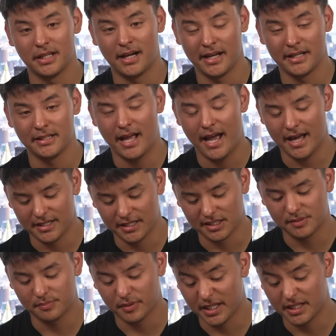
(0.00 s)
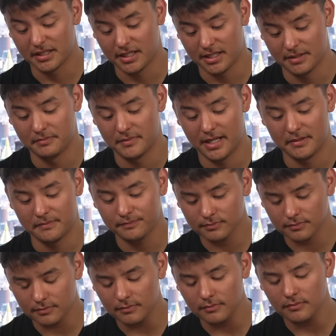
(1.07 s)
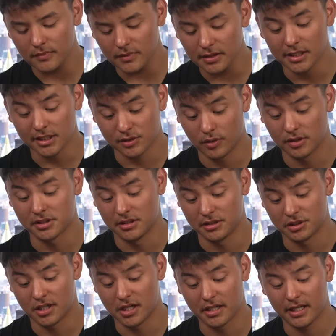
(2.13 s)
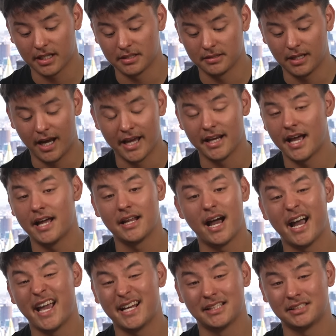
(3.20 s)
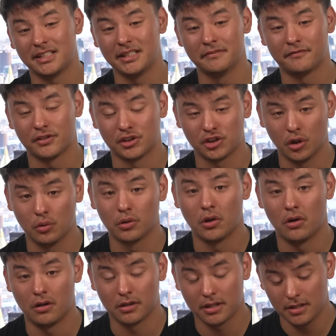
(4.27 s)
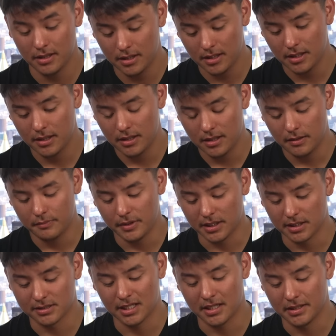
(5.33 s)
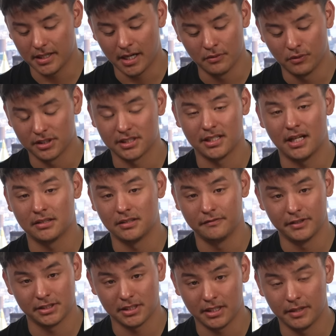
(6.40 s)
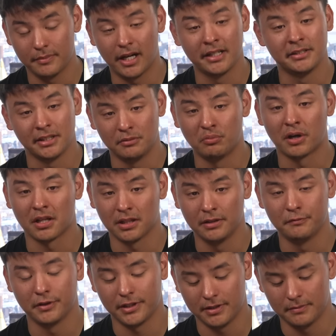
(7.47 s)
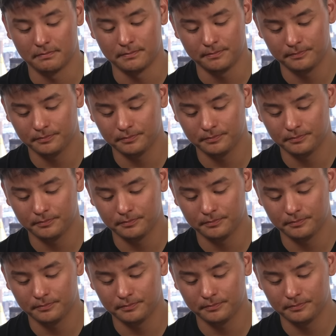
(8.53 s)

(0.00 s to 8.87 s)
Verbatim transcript: that I had to explain to him that this wasn't a trick and I, I hadn't seen him for so long because I, I wasn't allowed to visit him and I did want to live with him.